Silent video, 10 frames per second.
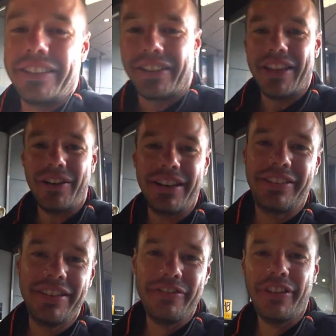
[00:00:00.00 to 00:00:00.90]
So now let's
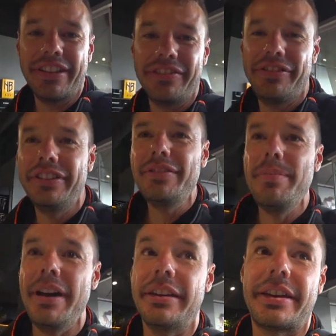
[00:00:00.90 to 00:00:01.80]
see if I can fix the
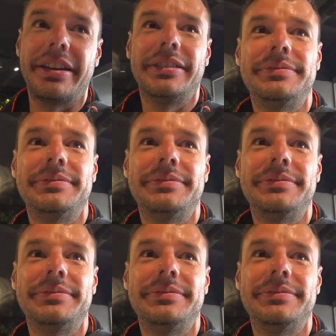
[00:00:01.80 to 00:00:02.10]
bike.